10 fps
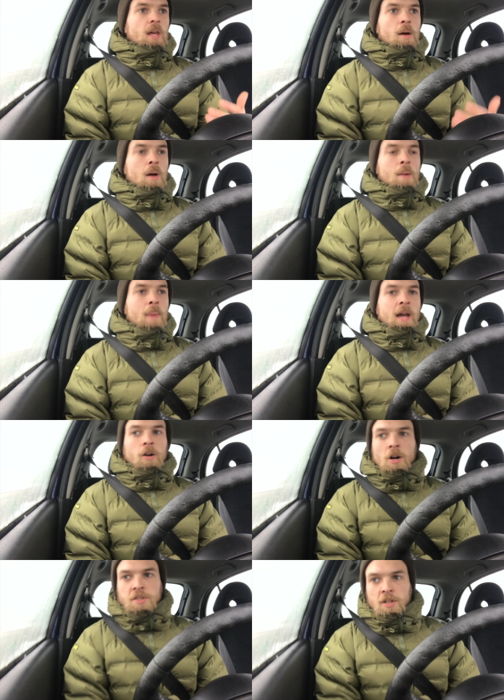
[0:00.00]
a, a
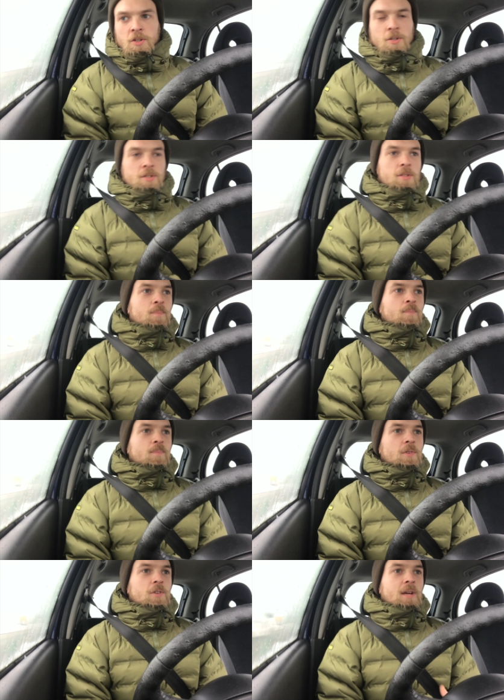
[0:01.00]
male otter could
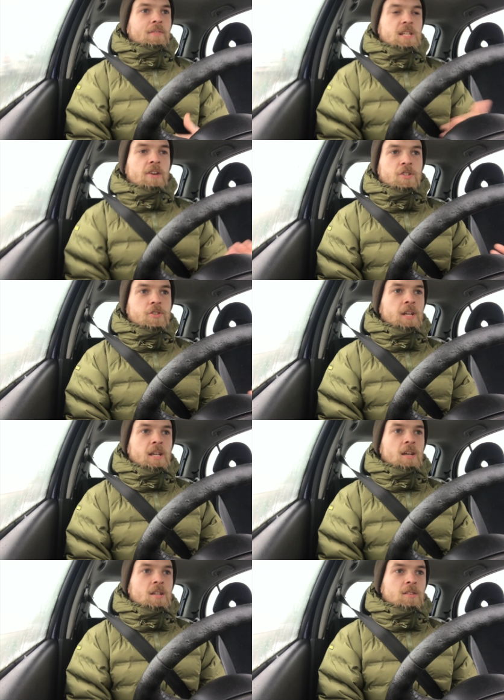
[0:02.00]
could have a
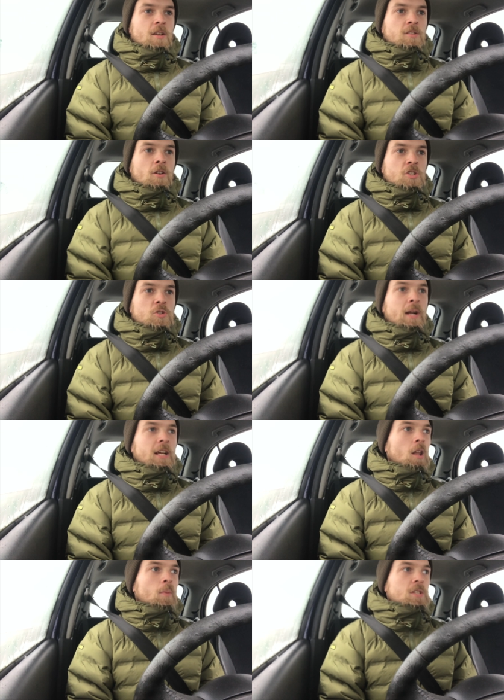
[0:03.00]
territory as, as long as 20
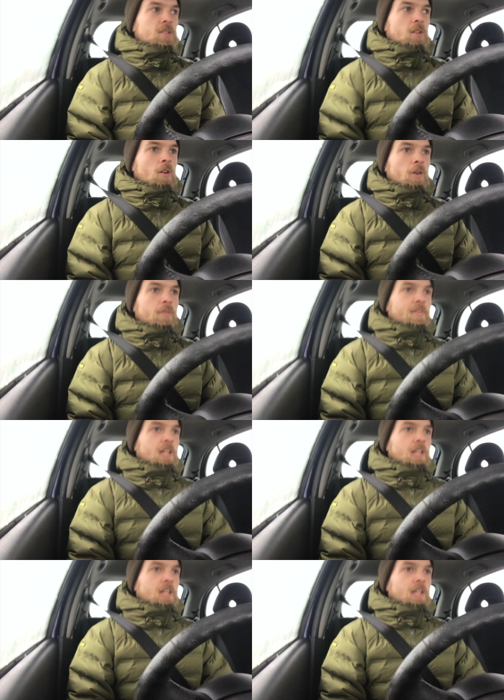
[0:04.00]
kilometres along the river.